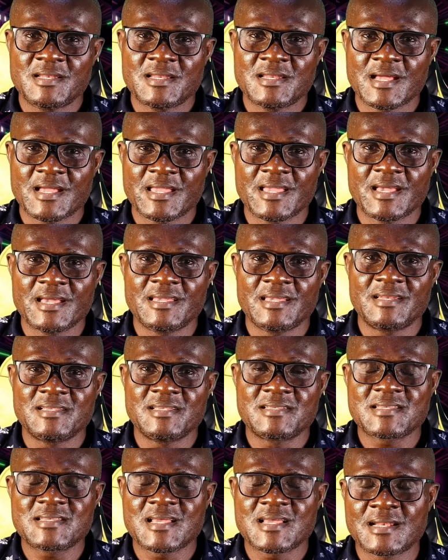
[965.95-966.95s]
Now here it
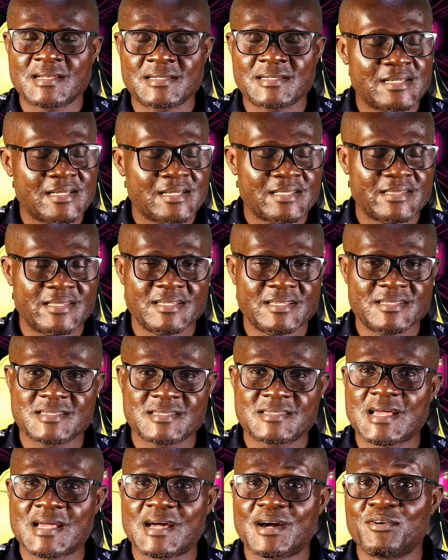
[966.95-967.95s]
is, and this
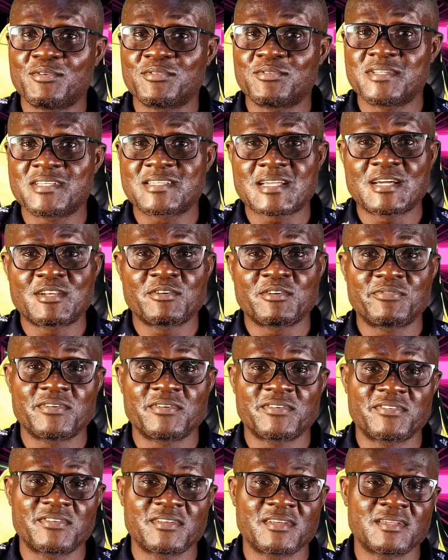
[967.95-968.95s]
is how this kind of a
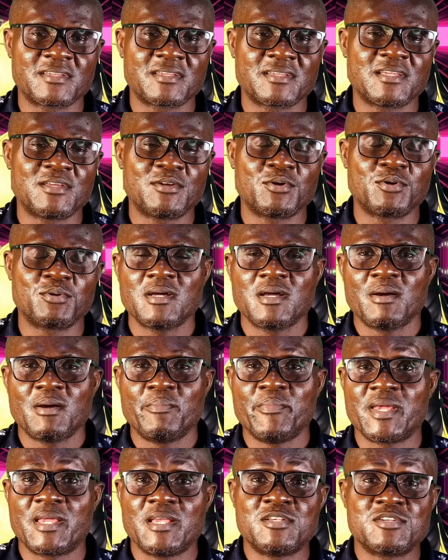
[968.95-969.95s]
thing,
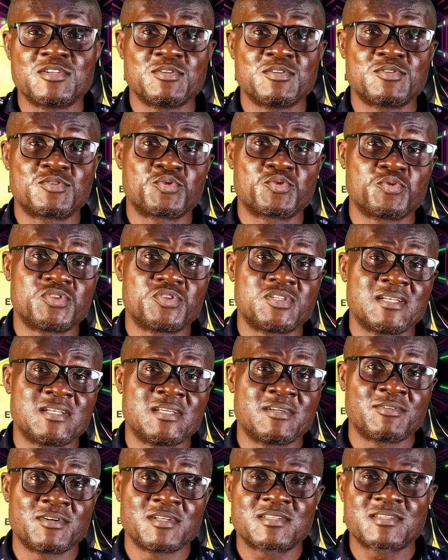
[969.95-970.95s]
begins to
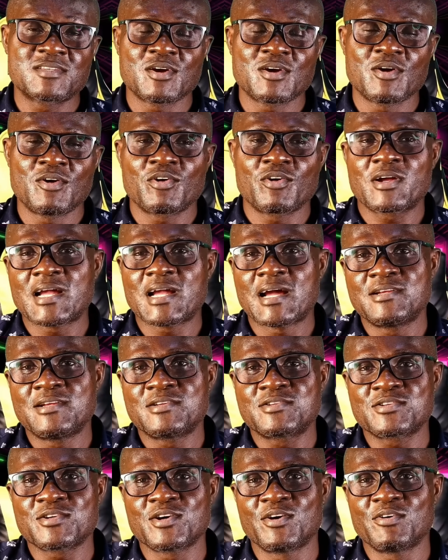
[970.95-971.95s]
generate all
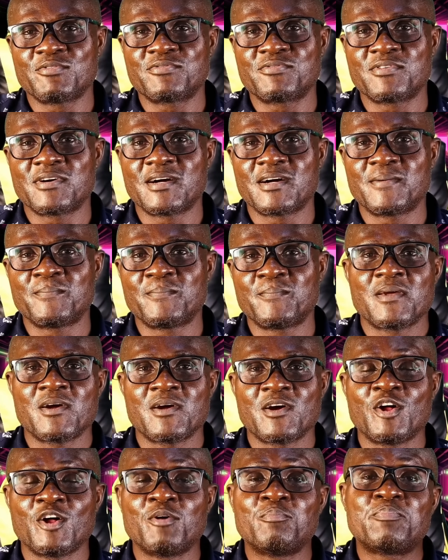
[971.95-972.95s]
kinds of
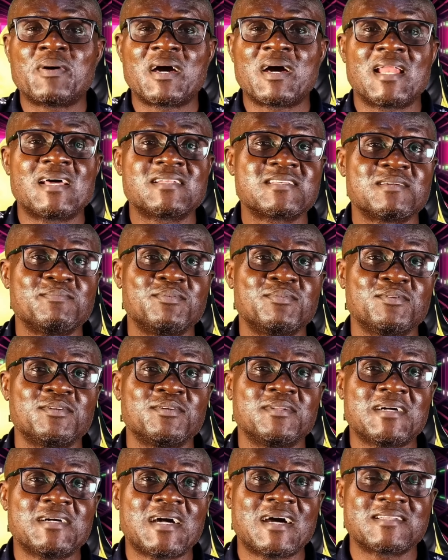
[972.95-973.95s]

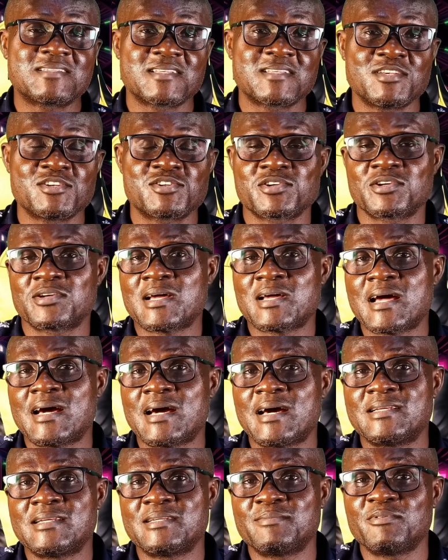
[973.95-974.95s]
unpalatable attention,
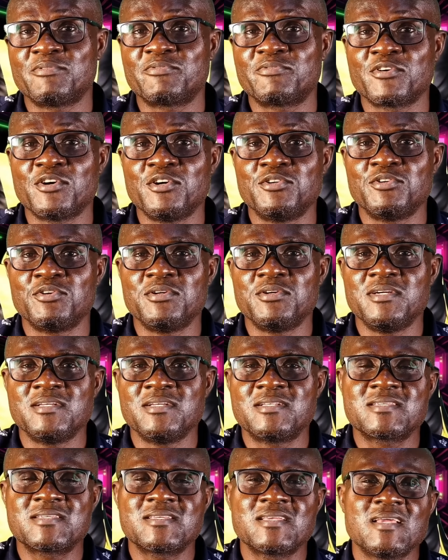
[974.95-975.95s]
and before you know
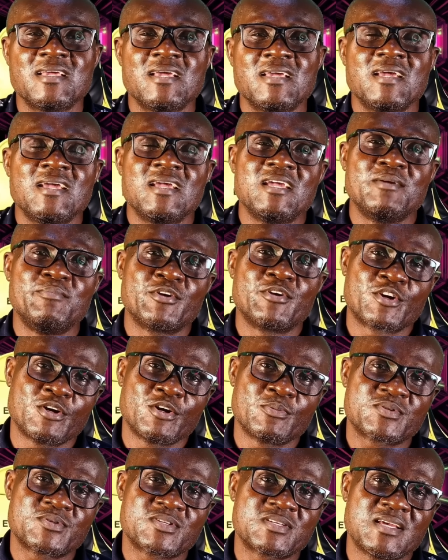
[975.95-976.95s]
it
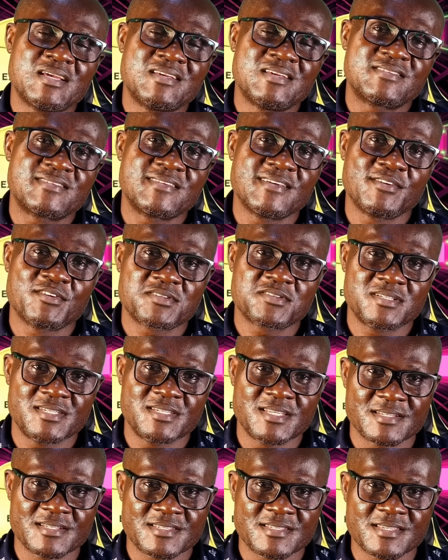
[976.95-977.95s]
becomes a serious
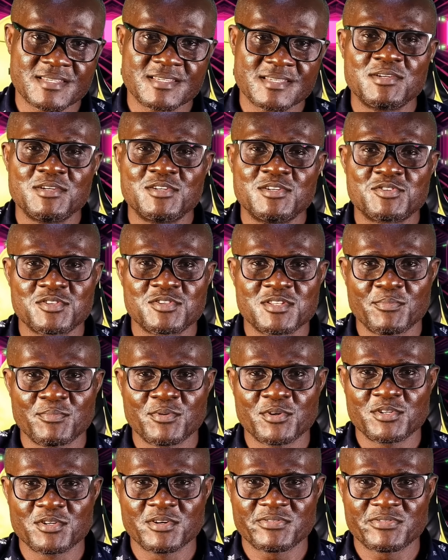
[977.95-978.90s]
dent to the body of